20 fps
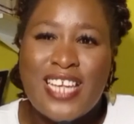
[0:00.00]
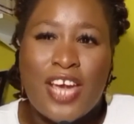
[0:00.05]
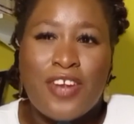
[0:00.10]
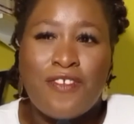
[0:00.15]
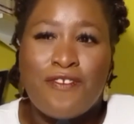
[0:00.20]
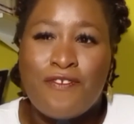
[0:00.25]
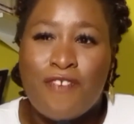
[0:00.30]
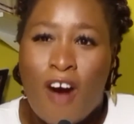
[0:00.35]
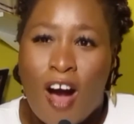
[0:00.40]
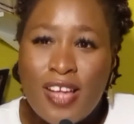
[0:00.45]

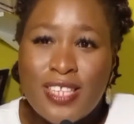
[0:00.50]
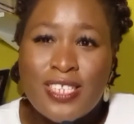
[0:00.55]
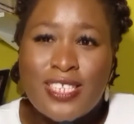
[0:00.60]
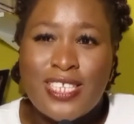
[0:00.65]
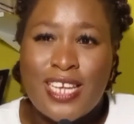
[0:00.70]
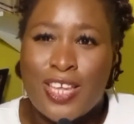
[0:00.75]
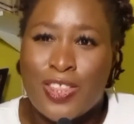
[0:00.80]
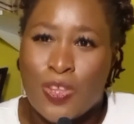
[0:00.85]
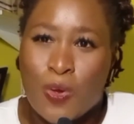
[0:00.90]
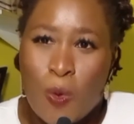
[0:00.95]

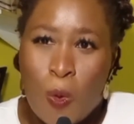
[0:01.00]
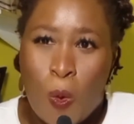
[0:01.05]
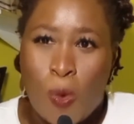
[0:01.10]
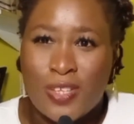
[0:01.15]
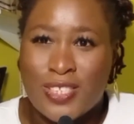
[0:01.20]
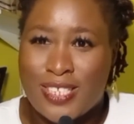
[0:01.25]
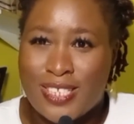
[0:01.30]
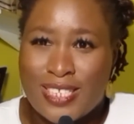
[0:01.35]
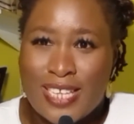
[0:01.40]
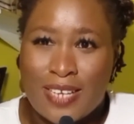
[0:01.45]
advancing the
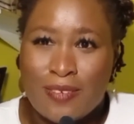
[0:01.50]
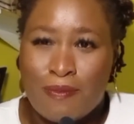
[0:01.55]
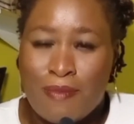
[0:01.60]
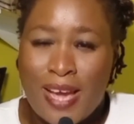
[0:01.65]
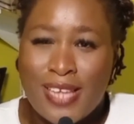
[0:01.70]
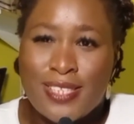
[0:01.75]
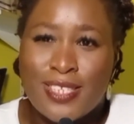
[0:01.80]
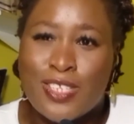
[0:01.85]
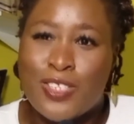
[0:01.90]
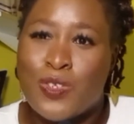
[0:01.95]
causes that
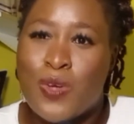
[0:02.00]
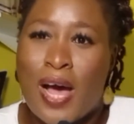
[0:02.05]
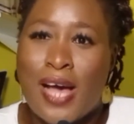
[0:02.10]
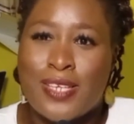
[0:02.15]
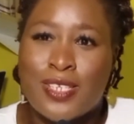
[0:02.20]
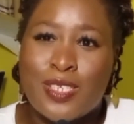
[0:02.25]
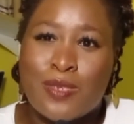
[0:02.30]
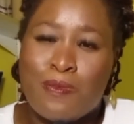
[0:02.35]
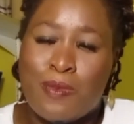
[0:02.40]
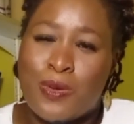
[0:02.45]
matter to
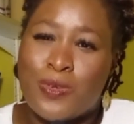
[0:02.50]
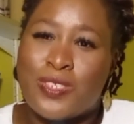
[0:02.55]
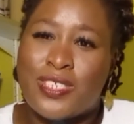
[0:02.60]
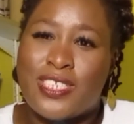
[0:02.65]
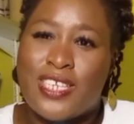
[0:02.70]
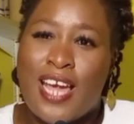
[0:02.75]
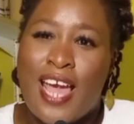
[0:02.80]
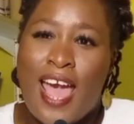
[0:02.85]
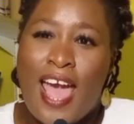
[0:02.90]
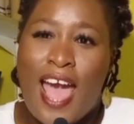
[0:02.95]
us
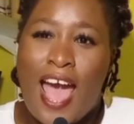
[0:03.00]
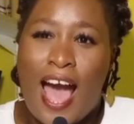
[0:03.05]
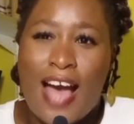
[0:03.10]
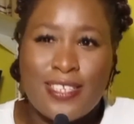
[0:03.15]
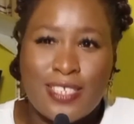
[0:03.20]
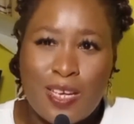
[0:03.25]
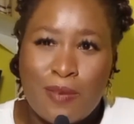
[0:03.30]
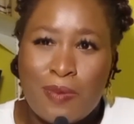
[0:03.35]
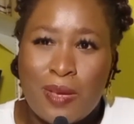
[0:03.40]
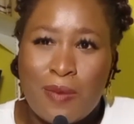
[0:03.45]
most
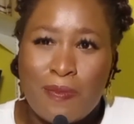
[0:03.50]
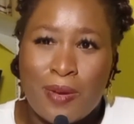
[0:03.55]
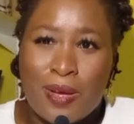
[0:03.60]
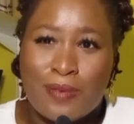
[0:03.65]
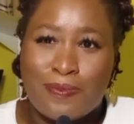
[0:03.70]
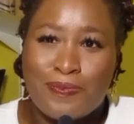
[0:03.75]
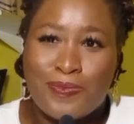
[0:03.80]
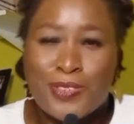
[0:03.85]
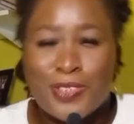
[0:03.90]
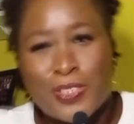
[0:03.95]
as a
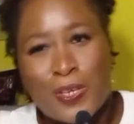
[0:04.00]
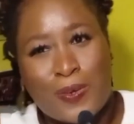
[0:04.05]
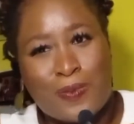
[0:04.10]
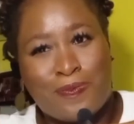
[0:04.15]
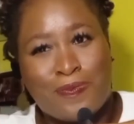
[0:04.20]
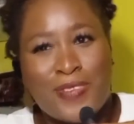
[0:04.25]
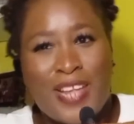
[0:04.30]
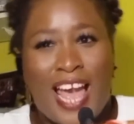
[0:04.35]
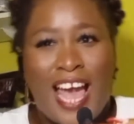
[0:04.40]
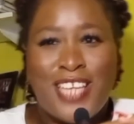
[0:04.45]
people.
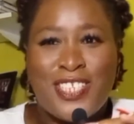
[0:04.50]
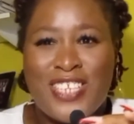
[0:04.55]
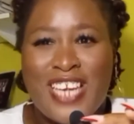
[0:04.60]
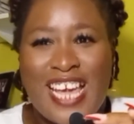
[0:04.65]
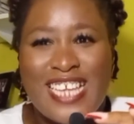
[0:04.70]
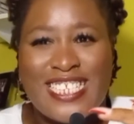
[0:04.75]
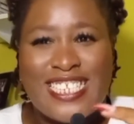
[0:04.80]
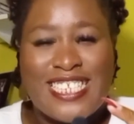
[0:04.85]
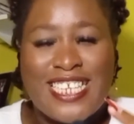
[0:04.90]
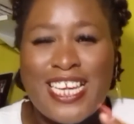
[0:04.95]
So as you
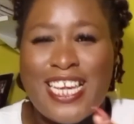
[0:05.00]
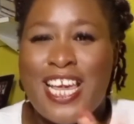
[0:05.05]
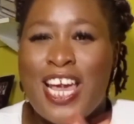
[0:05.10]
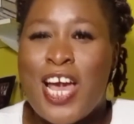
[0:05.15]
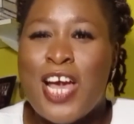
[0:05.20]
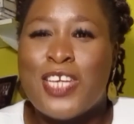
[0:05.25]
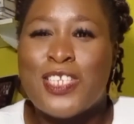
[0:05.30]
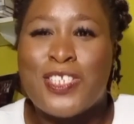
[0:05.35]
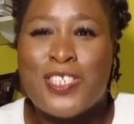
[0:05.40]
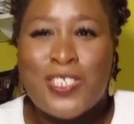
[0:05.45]
can see,
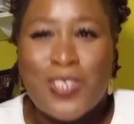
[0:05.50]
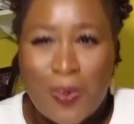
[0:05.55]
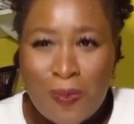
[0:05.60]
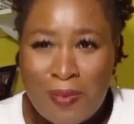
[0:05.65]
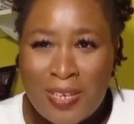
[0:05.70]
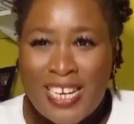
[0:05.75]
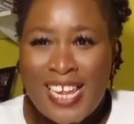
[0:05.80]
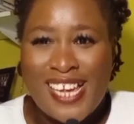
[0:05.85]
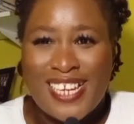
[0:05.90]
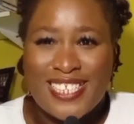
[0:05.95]

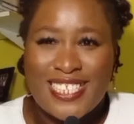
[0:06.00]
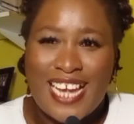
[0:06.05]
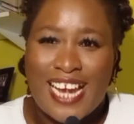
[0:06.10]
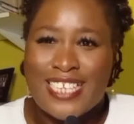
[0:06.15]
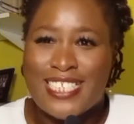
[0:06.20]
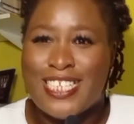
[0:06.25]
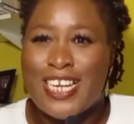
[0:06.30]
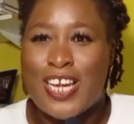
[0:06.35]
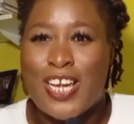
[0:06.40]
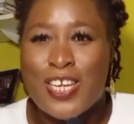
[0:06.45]
so many
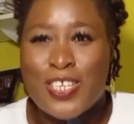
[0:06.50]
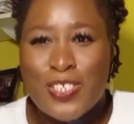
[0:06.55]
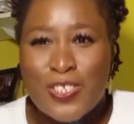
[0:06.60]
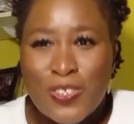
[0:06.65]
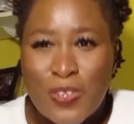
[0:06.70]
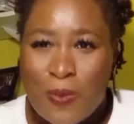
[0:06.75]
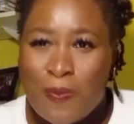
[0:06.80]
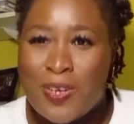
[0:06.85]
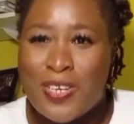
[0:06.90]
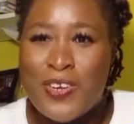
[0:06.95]
exciting,
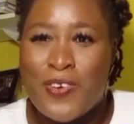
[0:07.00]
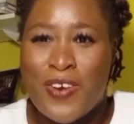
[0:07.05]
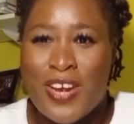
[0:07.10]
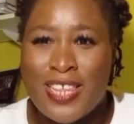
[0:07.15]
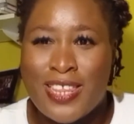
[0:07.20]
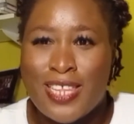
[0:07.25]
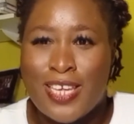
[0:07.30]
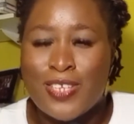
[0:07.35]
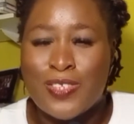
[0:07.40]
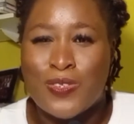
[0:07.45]
so many
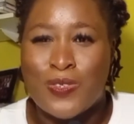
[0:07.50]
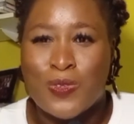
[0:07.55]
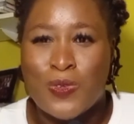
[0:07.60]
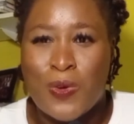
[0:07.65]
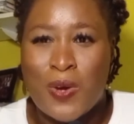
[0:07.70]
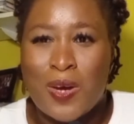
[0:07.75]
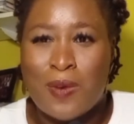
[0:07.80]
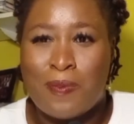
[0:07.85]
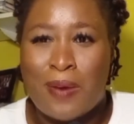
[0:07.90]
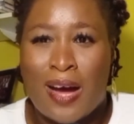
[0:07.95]
great things
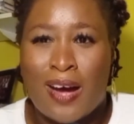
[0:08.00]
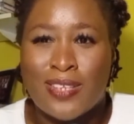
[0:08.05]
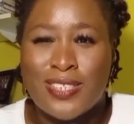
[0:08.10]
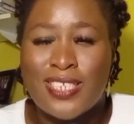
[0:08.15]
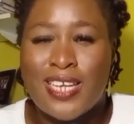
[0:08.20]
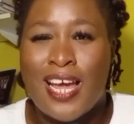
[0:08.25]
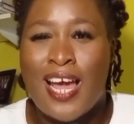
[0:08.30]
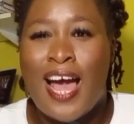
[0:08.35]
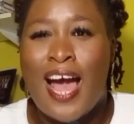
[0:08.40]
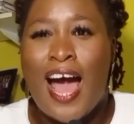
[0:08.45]
to talk
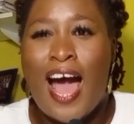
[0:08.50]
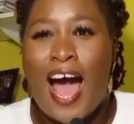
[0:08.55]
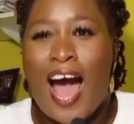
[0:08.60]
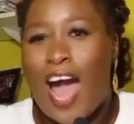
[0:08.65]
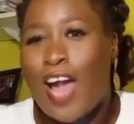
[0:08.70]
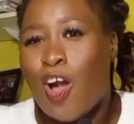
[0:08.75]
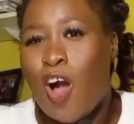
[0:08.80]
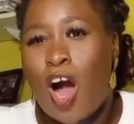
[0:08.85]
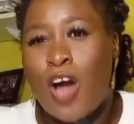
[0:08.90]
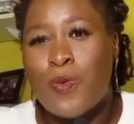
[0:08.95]
about.
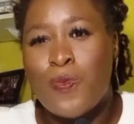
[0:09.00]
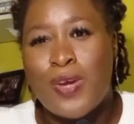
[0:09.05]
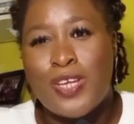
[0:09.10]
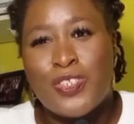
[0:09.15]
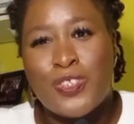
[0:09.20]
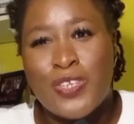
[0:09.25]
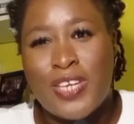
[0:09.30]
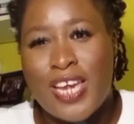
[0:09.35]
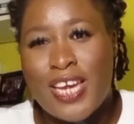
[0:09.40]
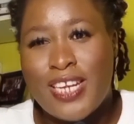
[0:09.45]
I can't
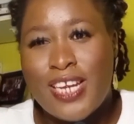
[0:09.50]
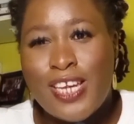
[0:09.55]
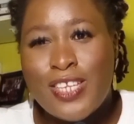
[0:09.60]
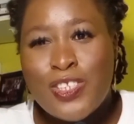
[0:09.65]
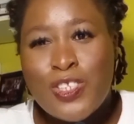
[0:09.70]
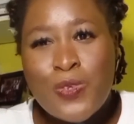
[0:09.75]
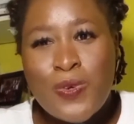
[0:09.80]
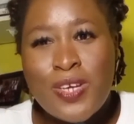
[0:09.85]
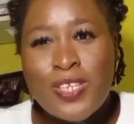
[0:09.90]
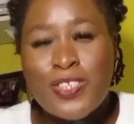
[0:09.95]
wait to get
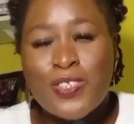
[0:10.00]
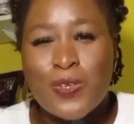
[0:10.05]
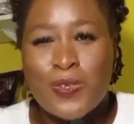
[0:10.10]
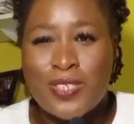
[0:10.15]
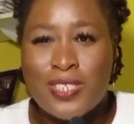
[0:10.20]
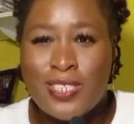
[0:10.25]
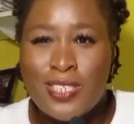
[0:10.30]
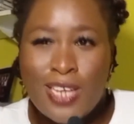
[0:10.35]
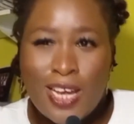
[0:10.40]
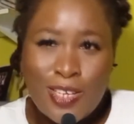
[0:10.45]
into it,
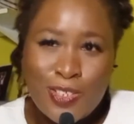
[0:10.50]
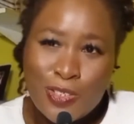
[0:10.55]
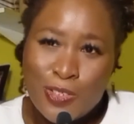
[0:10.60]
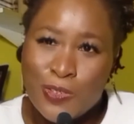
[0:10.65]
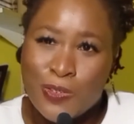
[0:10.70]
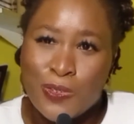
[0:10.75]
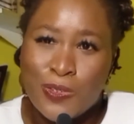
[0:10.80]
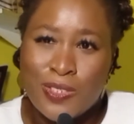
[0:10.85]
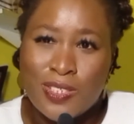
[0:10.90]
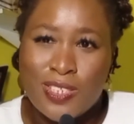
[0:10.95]
so stay
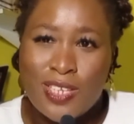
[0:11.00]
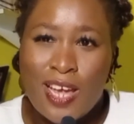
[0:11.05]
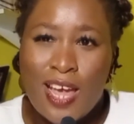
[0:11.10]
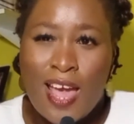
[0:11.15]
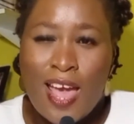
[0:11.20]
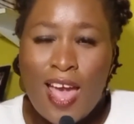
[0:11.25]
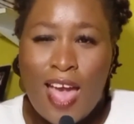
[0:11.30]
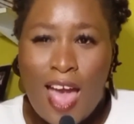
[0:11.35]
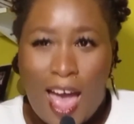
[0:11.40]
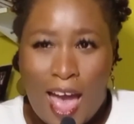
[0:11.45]
tuned
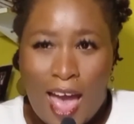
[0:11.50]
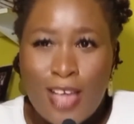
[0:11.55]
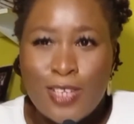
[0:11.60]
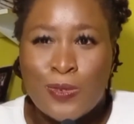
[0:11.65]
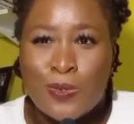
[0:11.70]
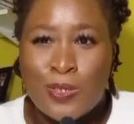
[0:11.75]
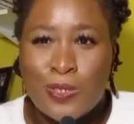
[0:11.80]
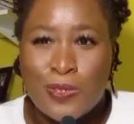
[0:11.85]
as we